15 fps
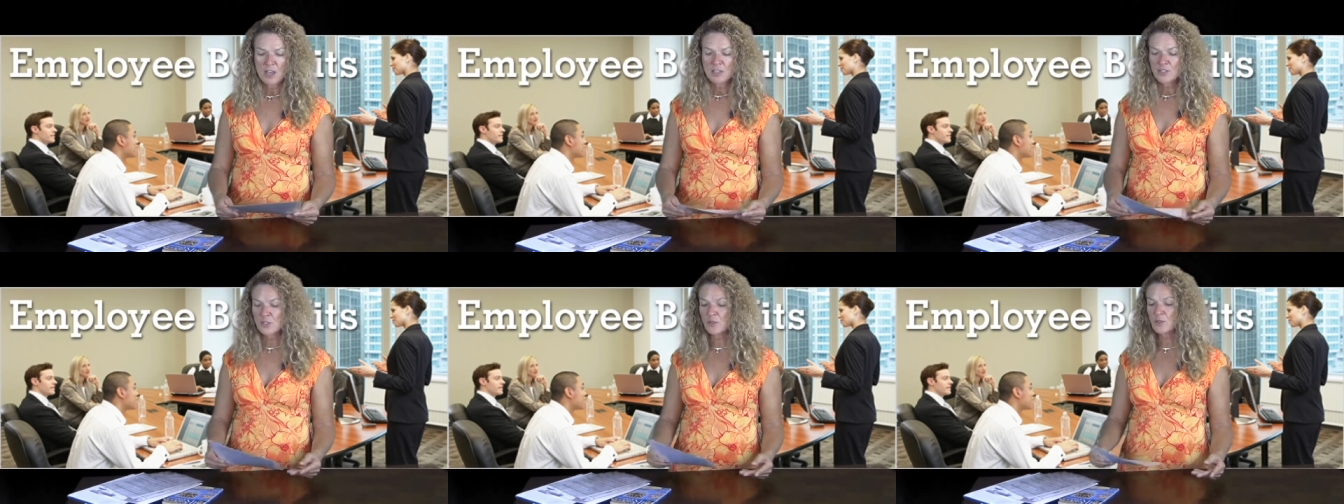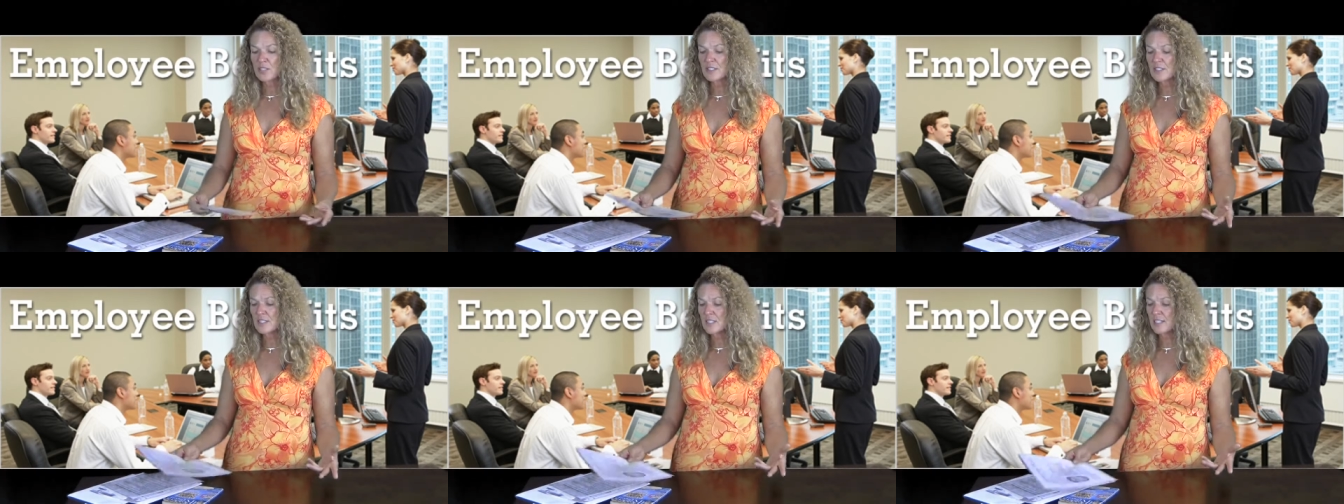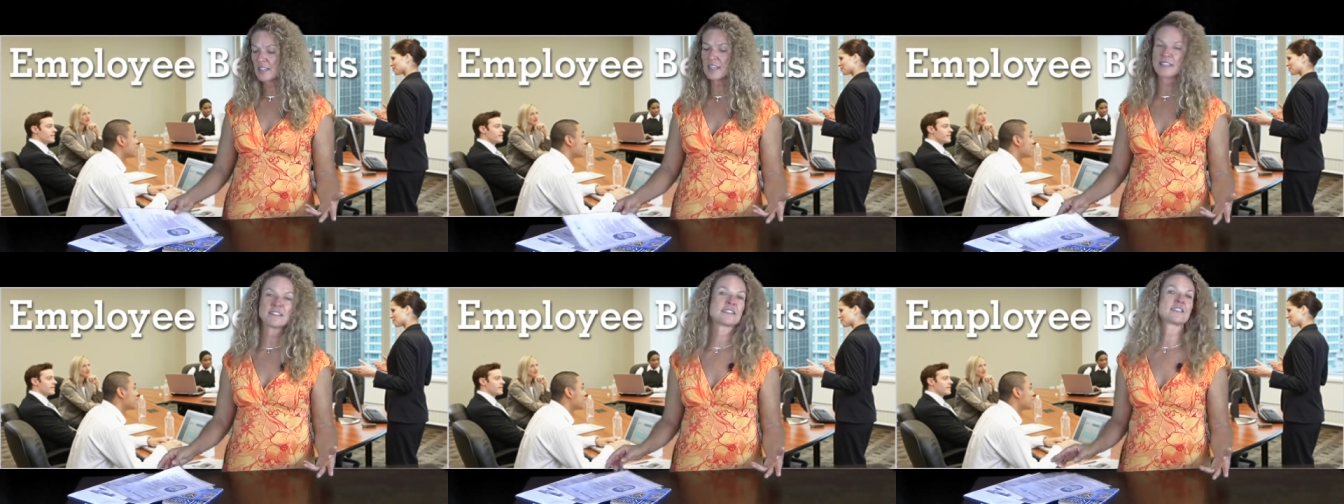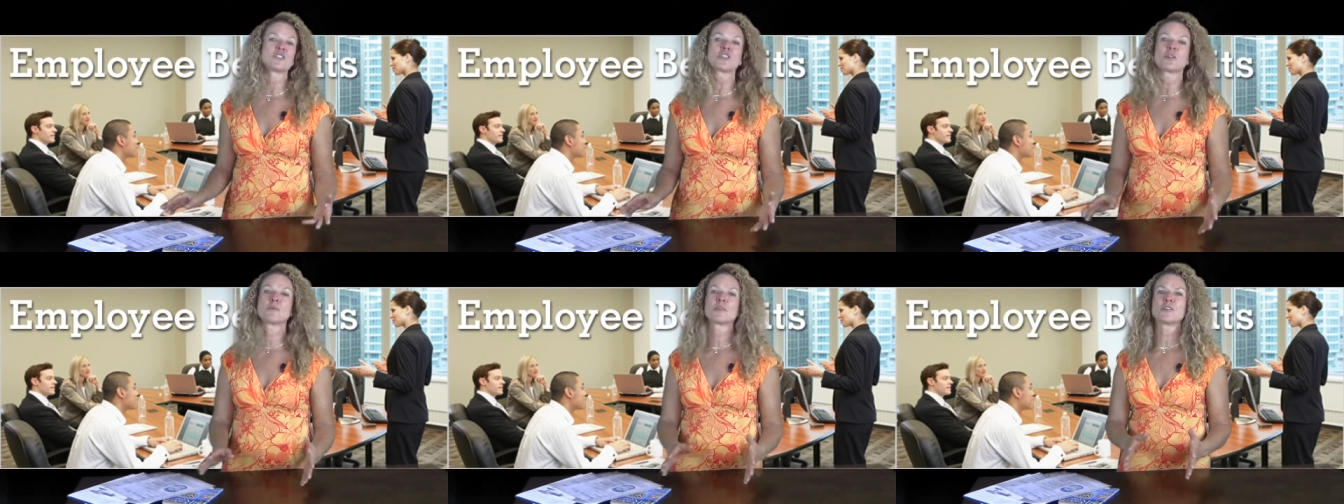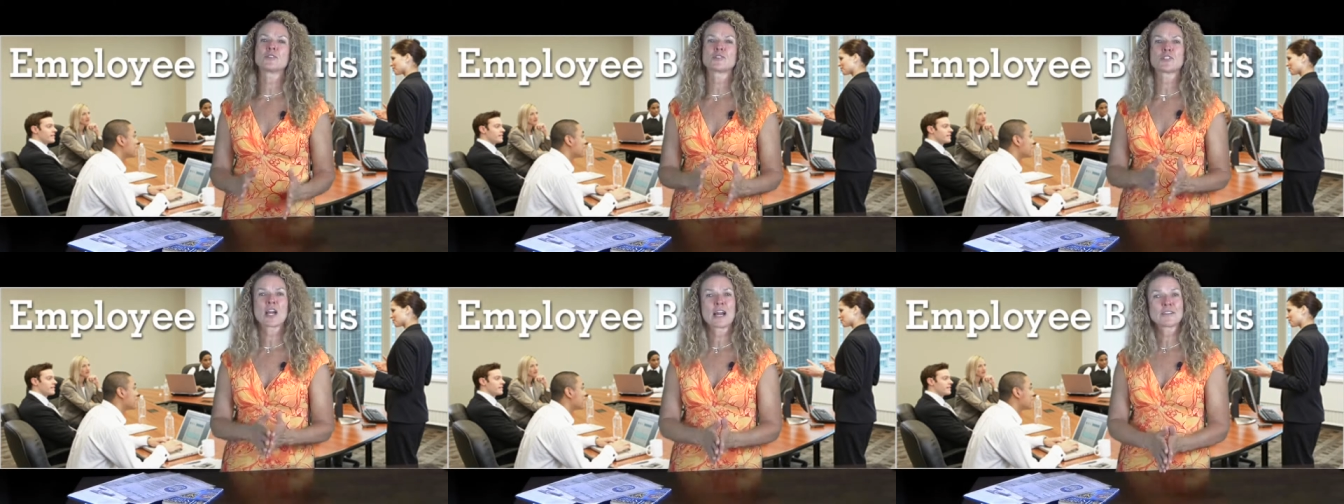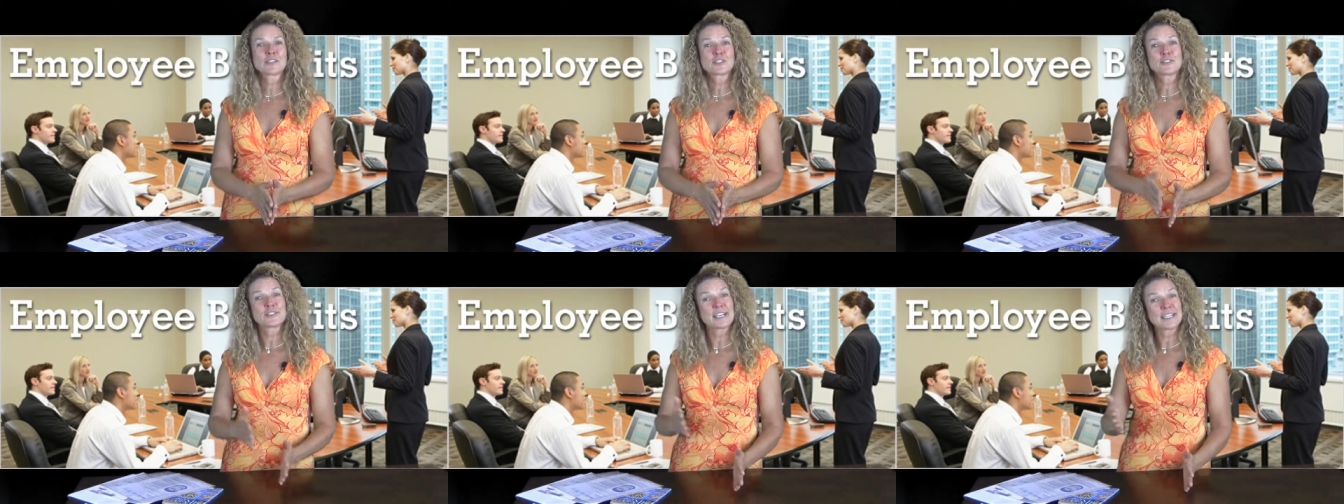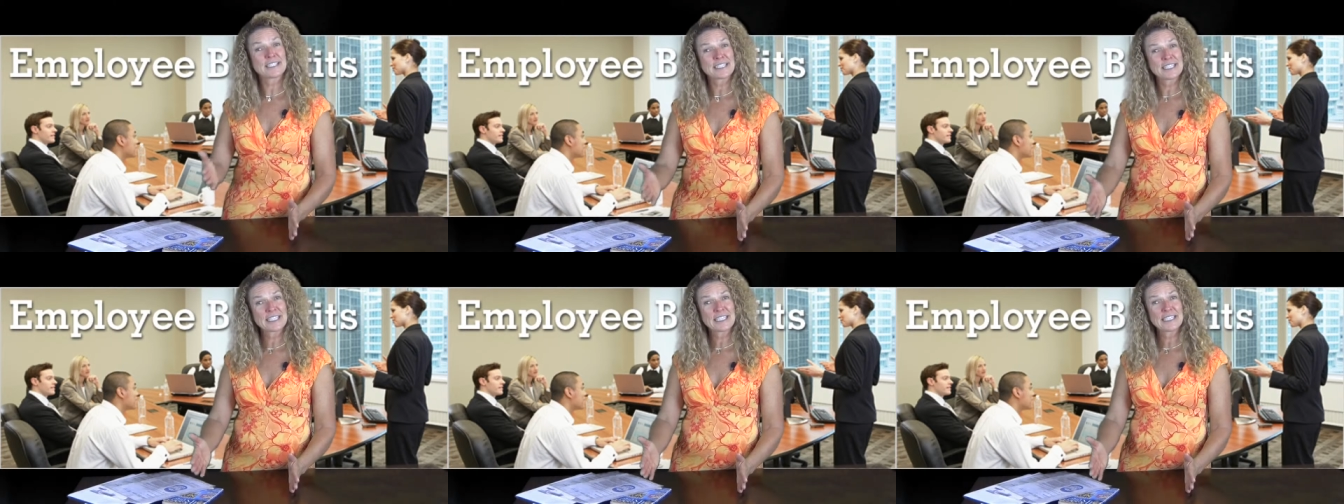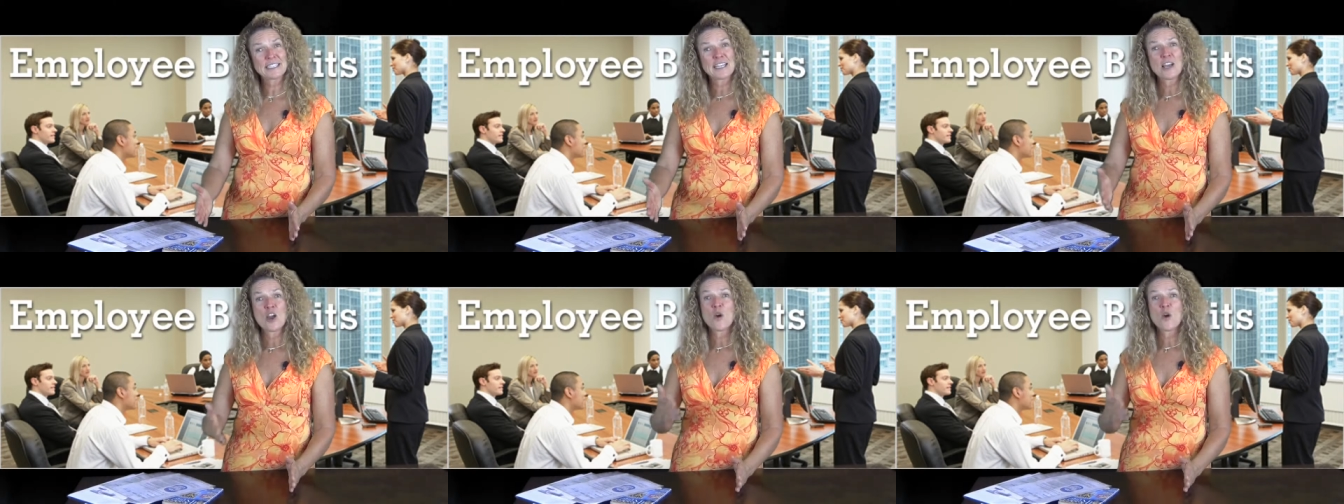So you can see, ladies and gentlemen, your child turns 18,